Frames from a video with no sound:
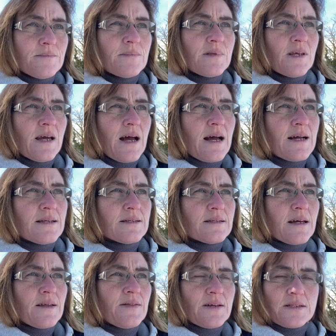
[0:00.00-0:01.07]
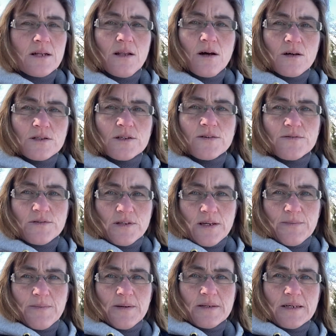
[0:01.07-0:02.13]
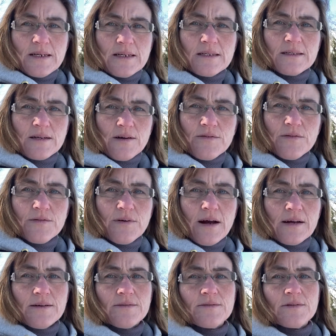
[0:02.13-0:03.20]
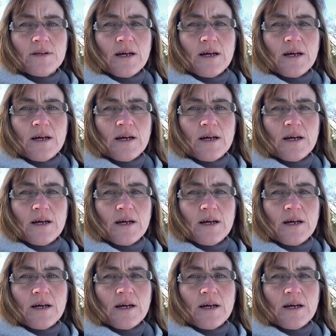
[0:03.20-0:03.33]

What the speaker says: and there's a lot of CPD stuff around,